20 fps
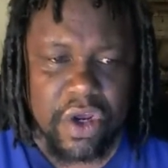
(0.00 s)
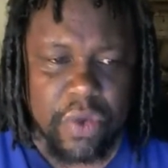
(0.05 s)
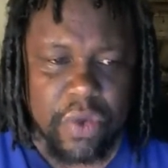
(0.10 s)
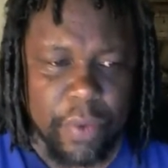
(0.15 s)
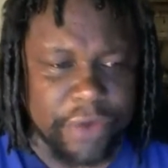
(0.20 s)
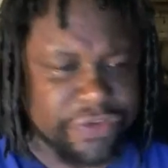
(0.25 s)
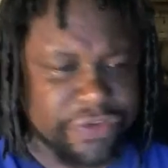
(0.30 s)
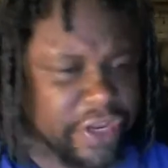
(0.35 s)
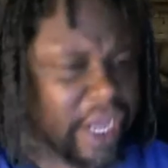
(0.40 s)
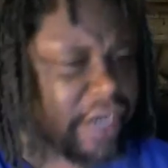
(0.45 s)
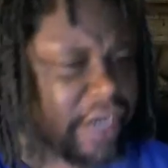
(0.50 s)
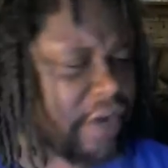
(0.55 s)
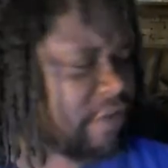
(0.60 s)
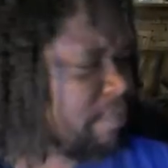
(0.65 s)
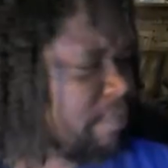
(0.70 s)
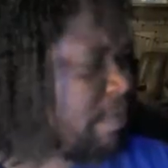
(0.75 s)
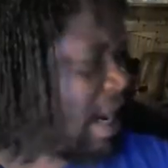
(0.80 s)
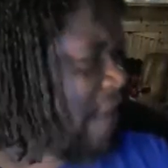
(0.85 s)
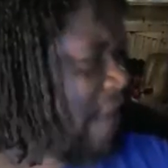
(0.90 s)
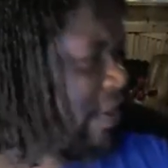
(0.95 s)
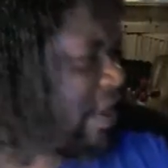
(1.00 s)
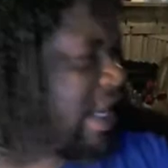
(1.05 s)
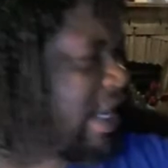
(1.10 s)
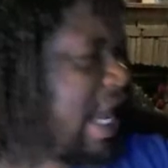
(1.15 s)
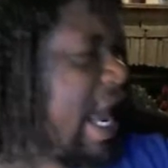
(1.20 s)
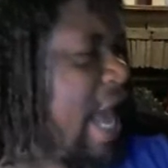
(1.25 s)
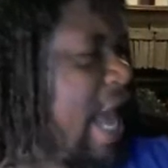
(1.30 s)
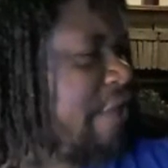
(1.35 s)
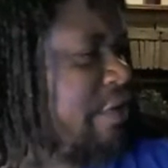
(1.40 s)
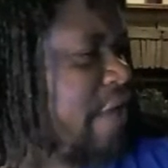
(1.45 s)
We seen his brother
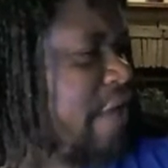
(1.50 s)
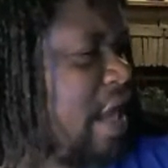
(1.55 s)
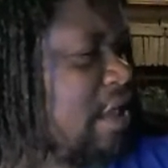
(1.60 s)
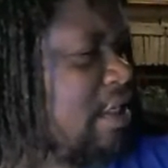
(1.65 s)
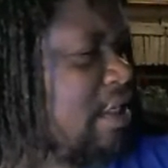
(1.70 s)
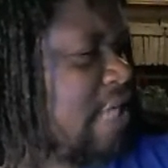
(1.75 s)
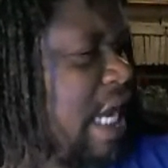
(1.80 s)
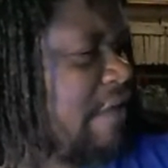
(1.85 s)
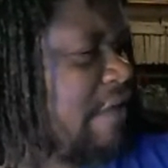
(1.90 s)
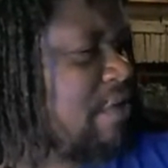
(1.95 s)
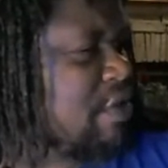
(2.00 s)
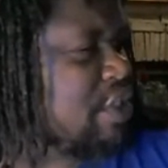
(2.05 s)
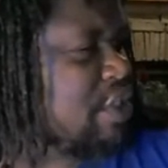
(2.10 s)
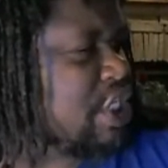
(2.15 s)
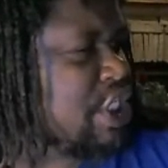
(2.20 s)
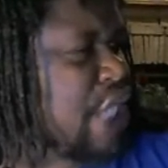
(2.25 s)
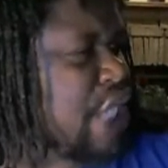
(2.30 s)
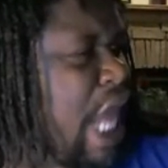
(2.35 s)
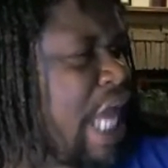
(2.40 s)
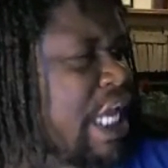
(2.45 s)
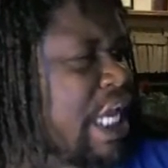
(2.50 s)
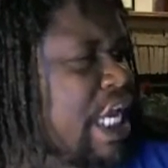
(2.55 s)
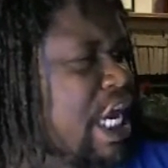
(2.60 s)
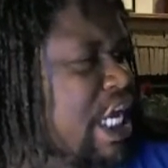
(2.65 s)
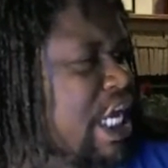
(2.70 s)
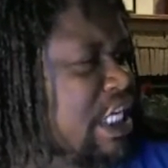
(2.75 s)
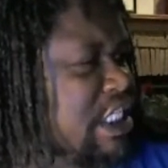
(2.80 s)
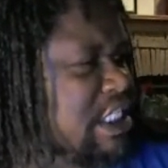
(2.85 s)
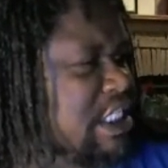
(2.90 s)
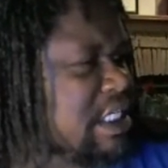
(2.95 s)
casting out devils just like
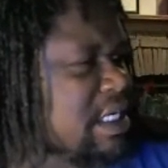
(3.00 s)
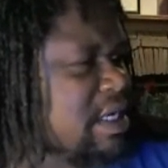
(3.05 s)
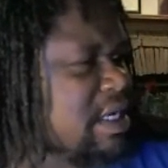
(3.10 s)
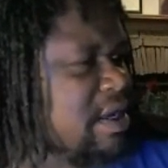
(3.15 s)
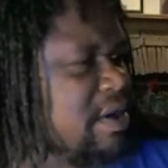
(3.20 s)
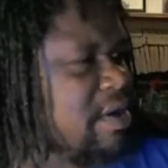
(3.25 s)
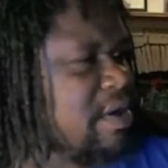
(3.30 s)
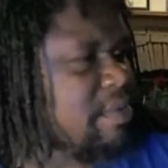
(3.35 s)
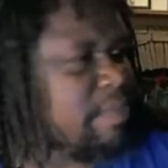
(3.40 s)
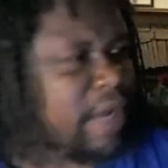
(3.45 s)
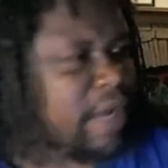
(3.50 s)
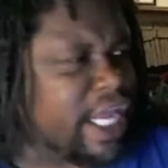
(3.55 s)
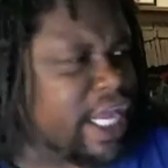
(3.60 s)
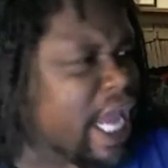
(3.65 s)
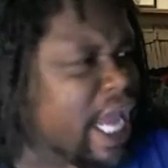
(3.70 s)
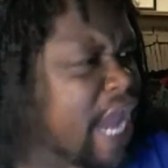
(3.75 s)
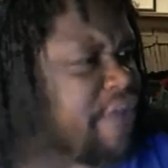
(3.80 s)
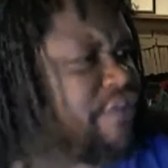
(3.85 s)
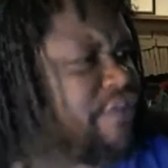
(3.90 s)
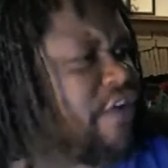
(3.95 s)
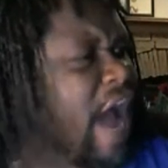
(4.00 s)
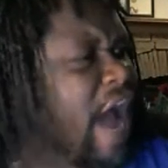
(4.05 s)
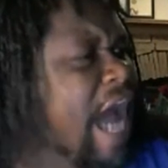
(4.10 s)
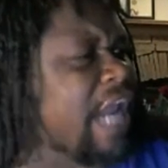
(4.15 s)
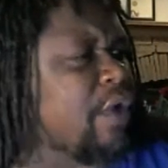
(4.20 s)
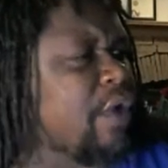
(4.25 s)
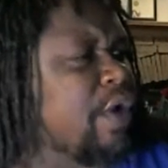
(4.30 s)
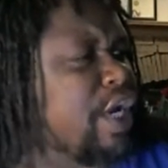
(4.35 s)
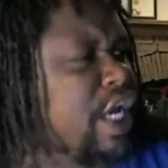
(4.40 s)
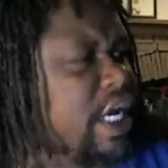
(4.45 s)
us, but he ain't
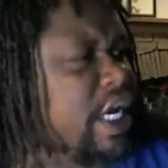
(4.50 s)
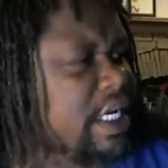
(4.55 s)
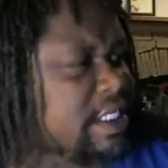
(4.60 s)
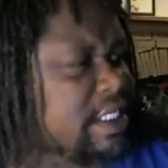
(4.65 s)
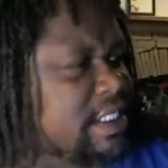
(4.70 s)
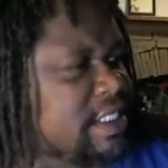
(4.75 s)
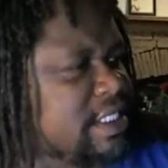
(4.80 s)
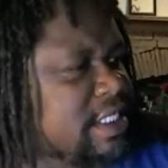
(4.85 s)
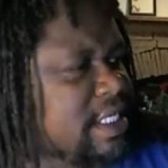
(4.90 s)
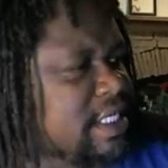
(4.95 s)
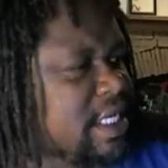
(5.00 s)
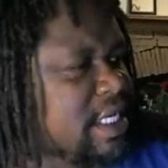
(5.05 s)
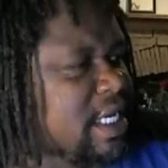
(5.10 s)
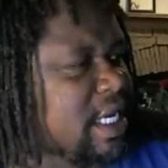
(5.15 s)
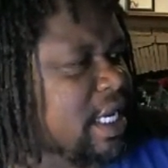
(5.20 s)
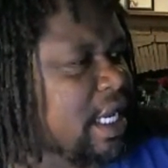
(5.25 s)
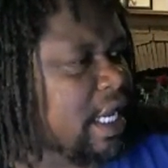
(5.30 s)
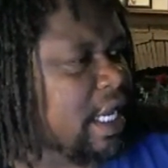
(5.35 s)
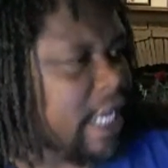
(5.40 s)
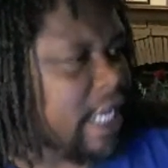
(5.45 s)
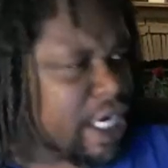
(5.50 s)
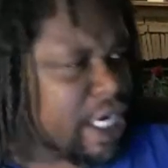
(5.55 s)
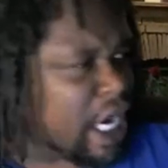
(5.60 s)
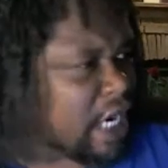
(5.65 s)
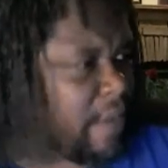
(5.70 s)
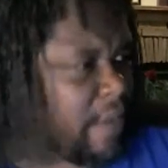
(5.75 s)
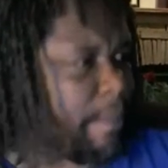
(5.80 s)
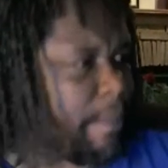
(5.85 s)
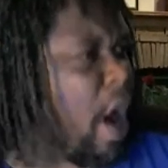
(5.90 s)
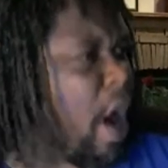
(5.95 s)
following us. Mm -hmm. He
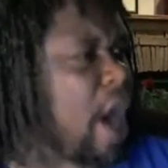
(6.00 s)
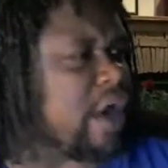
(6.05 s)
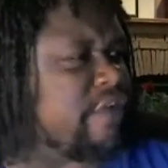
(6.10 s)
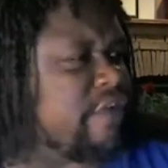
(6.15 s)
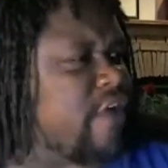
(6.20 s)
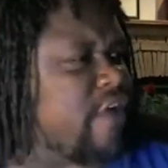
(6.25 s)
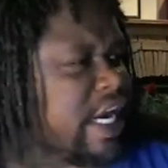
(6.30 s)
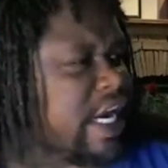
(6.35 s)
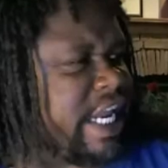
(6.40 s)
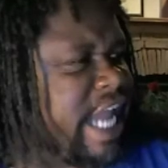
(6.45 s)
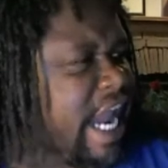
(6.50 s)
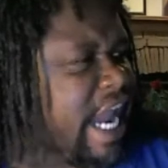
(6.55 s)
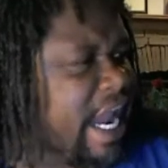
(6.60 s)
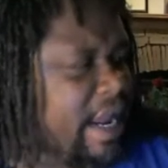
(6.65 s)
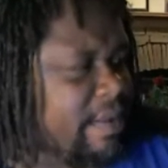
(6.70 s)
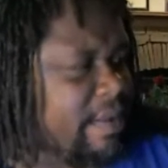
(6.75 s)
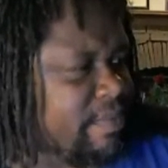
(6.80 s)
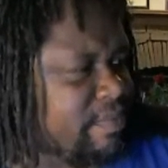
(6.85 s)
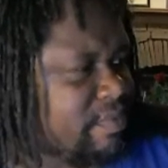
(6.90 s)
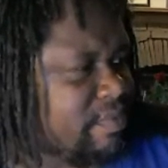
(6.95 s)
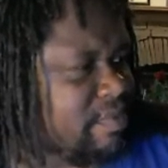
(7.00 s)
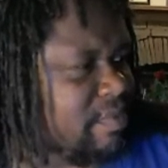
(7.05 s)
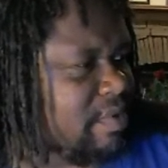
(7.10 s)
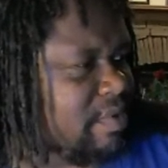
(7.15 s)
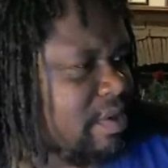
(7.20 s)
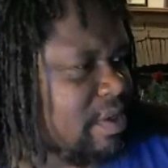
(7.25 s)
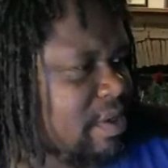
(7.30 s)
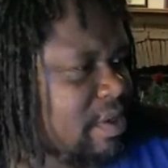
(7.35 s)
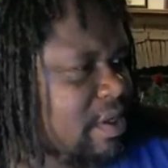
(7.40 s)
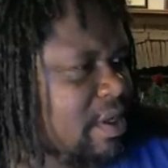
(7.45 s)
not a part of our camp.
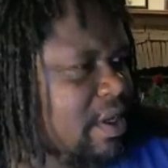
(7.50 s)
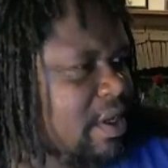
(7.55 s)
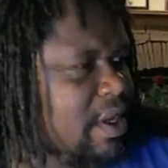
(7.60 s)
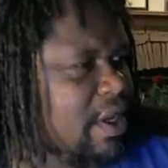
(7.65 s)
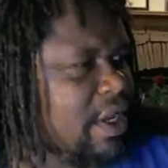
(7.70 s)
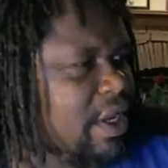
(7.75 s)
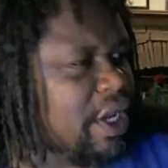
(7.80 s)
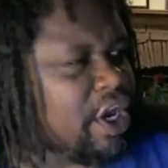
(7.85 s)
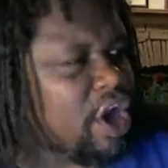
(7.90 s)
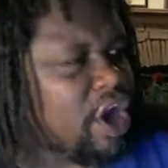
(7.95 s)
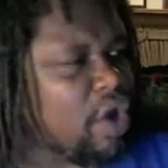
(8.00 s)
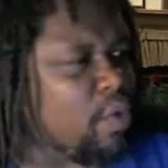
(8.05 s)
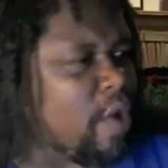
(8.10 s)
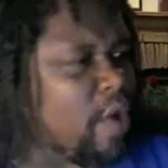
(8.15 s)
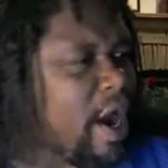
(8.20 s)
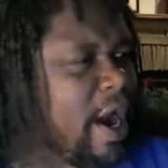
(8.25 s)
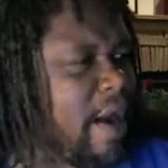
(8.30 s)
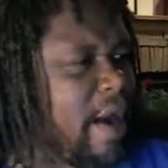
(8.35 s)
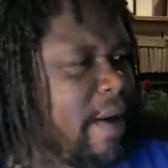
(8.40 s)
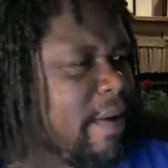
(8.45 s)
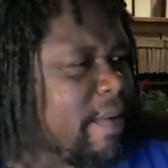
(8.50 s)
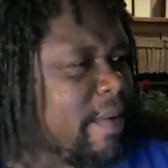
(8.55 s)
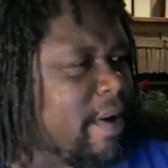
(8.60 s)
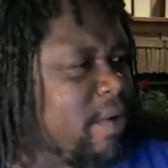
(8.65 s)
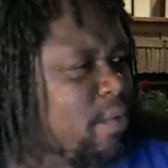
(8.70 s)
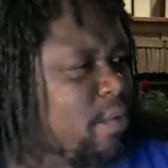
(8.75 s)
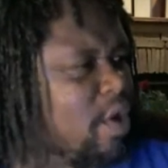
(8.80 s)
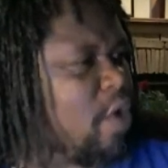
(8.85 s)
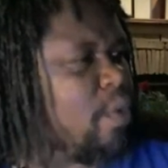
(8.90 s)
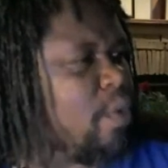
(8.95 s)
He don't wear
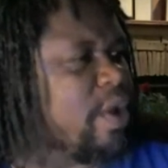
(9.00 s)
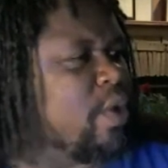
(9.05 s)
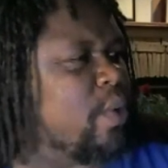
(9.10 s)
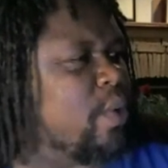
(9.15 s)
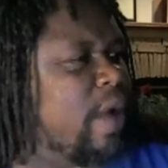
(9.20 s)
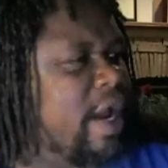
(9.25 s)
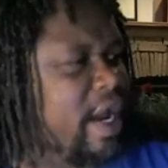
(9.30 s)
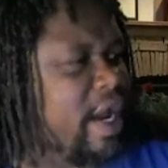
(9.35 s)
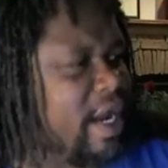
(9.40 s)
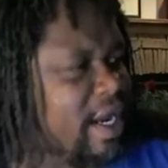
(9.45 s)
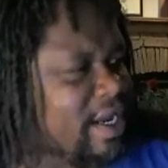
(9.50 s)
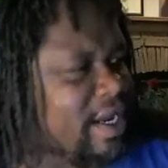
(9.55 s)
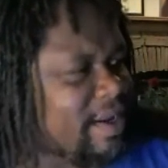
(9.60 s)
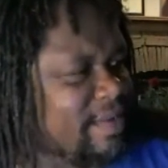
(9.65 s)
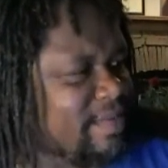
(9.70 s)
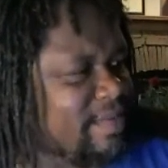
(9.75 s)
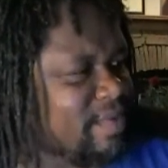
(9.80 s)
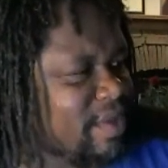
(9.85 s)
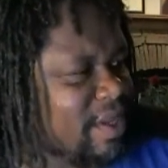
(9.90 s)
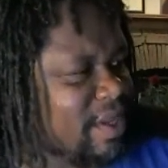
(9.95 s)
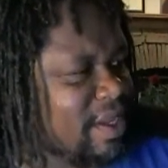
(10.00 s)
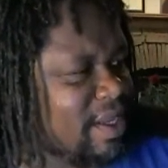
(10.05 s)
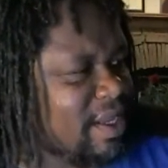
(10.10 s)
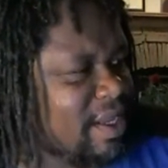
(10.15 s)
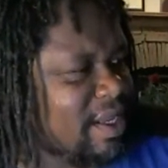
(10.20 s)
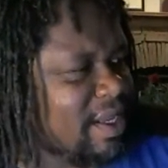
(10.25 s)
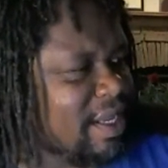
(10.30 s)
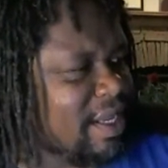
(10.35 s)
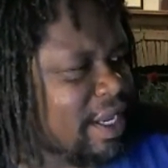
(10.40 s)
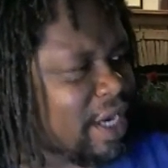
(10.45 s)
what we wear.
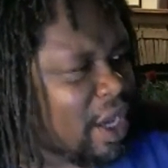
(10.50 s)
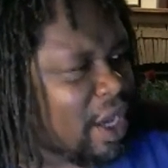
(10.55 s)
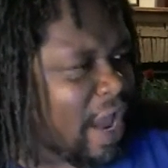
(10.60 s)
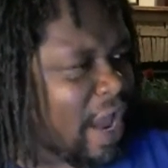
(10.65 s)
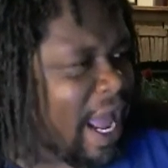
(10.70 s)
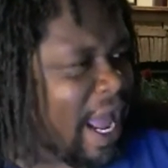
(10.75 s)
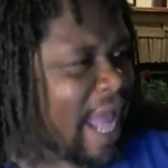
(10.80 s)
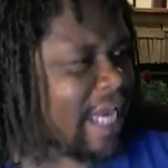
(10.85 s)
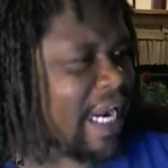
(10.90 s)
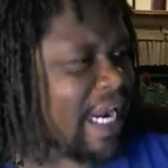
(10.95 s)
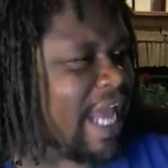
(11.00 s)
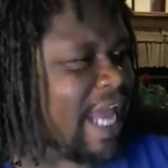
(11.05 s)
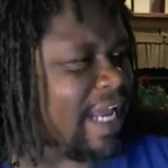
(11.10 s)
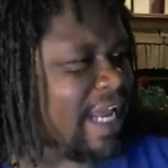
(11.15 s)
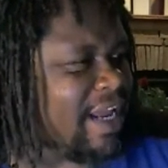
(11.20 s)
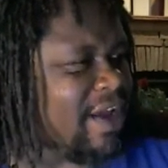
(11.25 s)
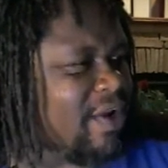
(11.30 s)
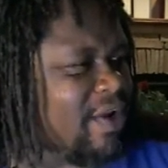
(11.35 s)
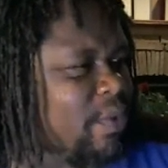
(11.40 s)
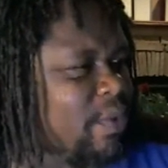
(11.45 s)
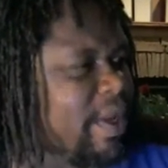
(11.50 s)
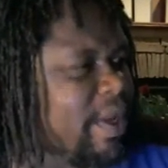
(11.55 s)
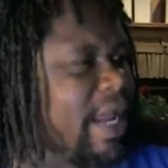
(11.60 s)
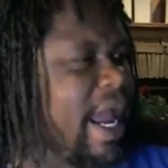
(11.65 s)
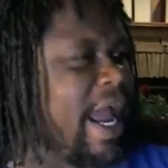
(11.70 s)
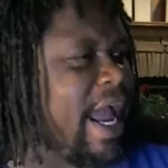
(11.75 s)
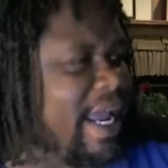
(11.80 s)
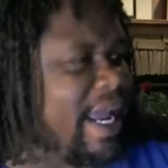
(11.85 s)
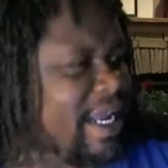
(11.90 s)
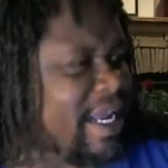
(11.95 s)
He don't act like we
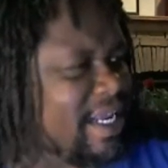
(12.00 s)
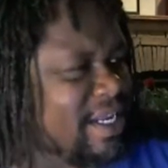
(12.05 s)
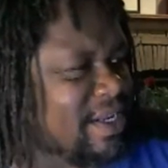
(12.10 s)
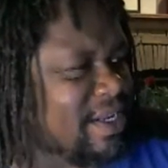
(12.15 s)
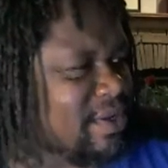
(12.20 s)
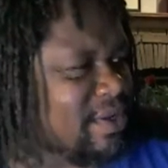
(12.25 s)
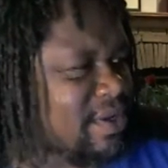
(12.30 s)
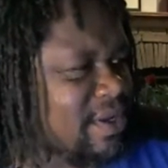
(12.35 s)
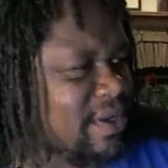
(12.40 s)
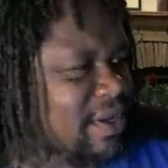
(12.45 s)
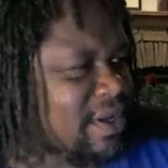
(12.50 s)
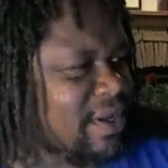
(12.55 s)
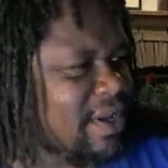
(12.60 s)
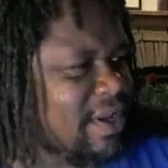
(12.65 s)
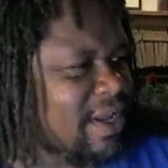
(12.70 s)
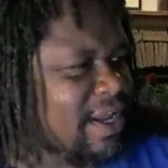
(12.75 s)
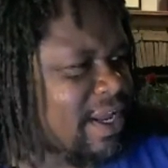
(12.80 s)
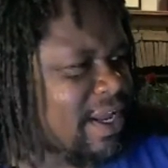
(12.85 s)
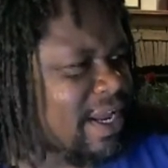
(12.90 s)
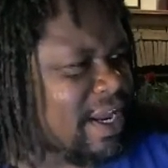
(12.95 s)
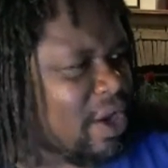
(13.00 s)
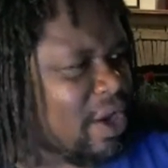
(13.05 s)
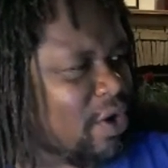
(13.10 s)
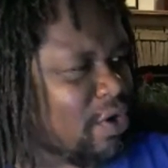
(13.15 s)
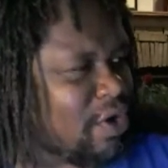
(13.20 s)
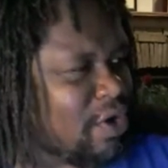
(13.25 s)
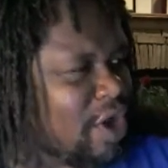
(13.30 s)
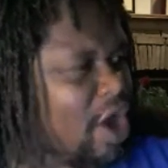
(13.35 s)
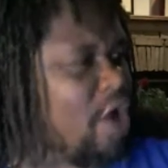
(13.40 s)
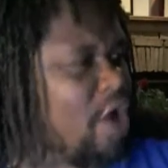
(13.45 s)
act. He
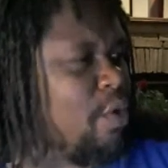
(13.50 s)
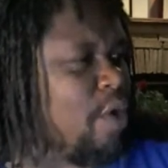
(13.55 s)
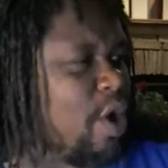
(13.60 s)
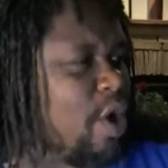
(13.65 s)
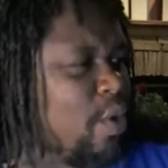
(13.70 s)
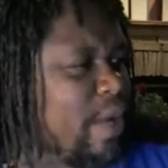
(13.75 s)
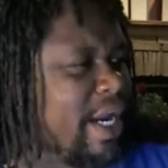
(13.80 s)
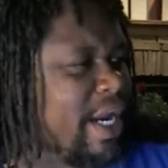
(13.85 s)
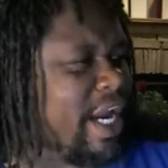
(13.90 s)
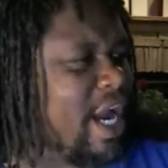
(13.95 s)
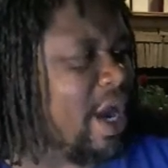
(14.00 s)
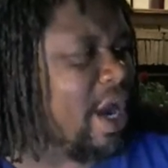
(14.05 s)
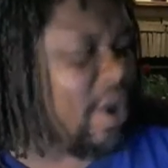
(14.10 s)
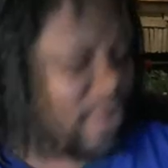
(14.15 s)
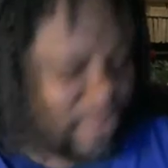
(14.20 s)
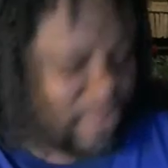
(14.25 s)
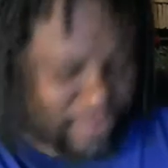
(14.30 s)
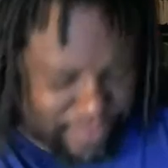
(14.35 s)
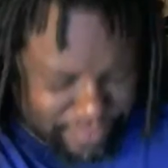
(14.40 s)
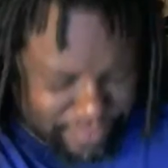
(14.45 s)
don't go where we go.